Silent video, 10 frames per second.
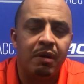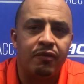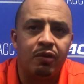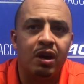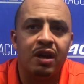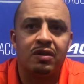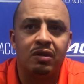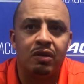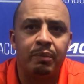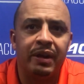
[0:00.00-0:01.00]
for
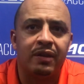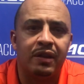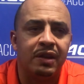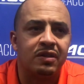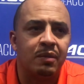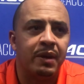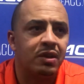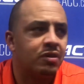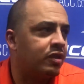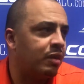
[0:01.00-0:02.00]
us, you know, the big thing is to
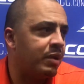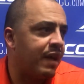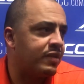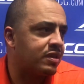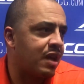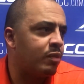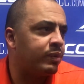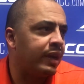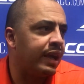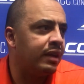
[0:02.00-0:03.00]
make sure that we have a
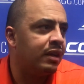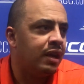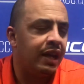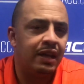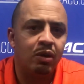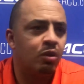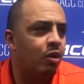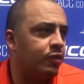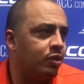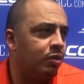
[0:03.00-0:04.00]
sound plan and don't
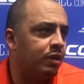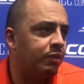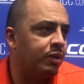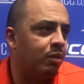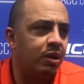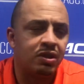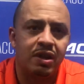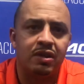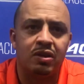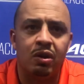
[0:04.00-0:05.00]
overdo it. We don't want to
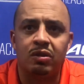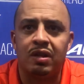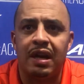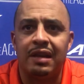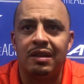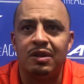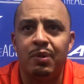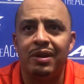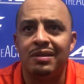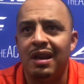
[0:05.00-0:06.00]
chase ghosts. At this
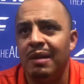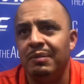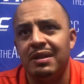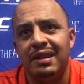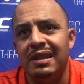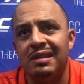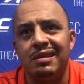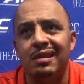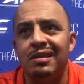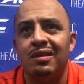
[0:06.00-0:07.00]
point in time, this late in
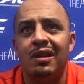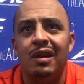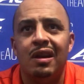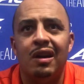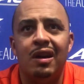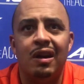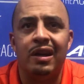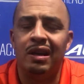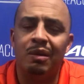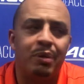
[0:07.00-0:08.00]
the season,
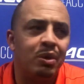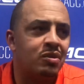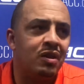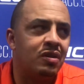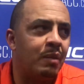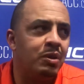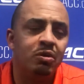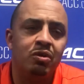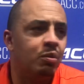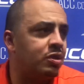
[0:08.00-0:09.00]
and in the postseason, I
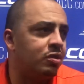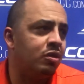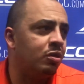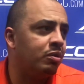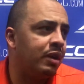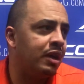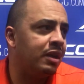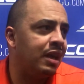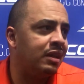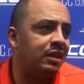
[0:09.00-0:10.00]
mean, you do what you do,
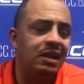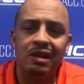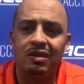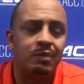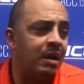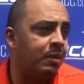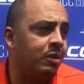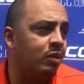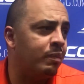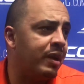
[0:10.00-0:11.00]
and the key is to be able
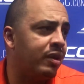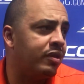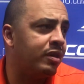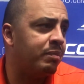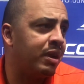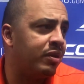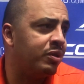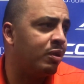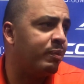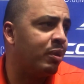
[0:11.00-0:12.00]
to do it better than
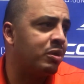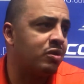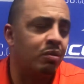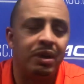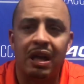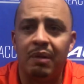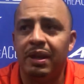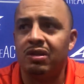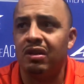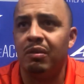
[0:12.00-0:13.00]
your opponents. So we got to
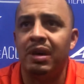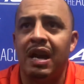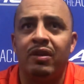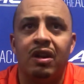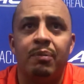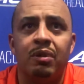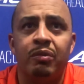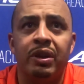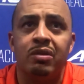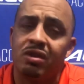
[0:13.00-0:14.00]
make sure that we have a couple
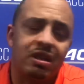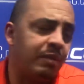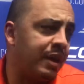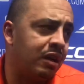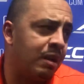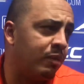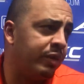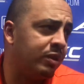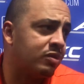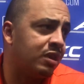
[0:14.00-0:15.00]
of wrinkles, just like we had a couple
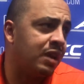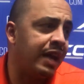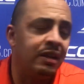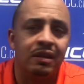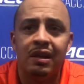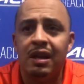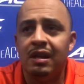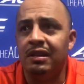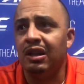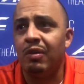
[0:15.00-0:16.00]
of wrinkles tonight
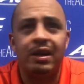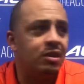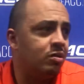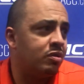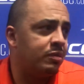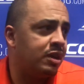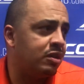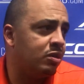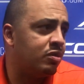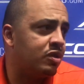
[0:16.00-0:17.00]
and didn't quite
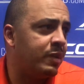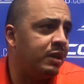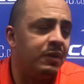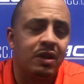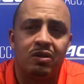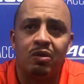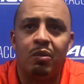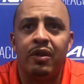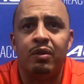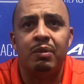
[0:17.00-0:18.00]
get to use as many because of the
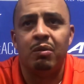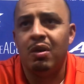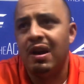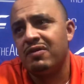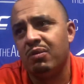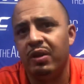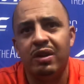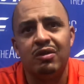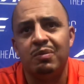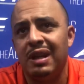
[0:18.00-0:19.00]
weather. But we'll have some
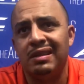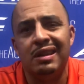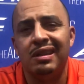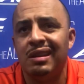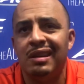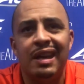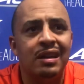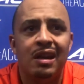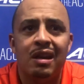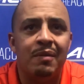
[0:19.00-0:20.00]
wrinkles. But at the end of the
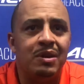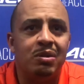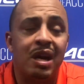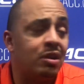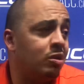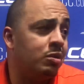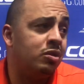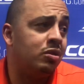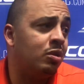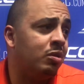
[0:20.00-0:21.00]
day, I mean, you got to do
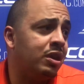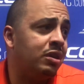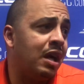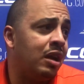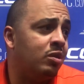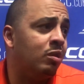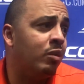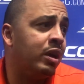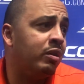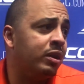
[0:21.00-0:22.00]
what you do, and you got to do
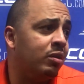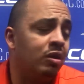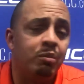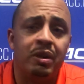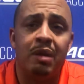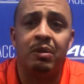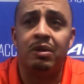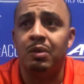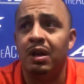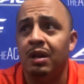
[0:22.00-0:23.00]
it well in order to be able
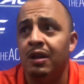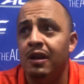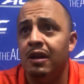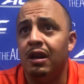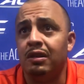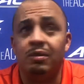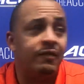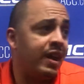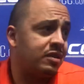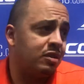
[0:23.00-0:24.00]
to
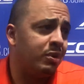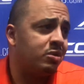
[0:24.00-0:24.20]
advance in the